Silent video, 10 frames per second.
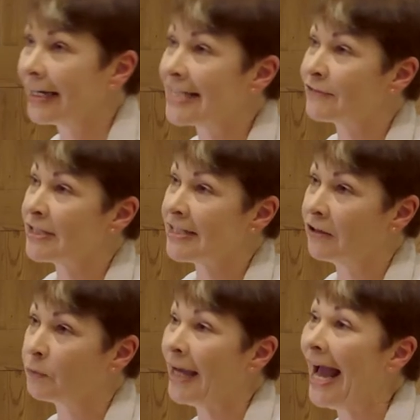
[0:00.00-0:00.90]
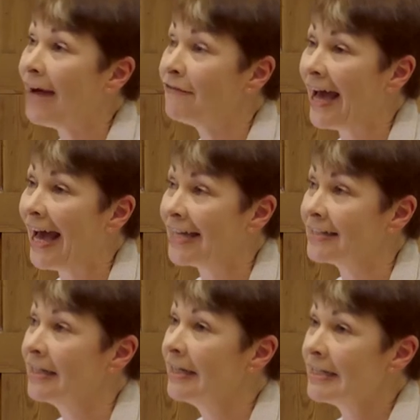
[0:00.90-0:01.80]
that as a result, we have
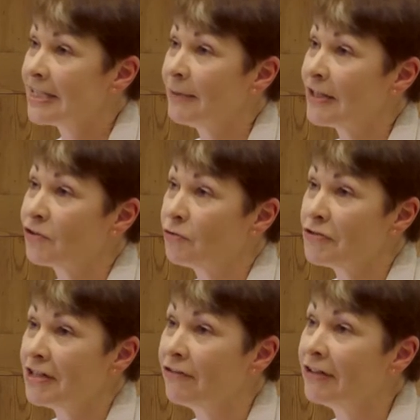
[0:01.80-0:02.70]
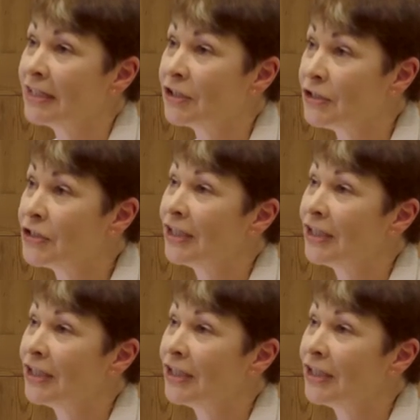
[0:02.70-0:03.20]
had some extraordinarily good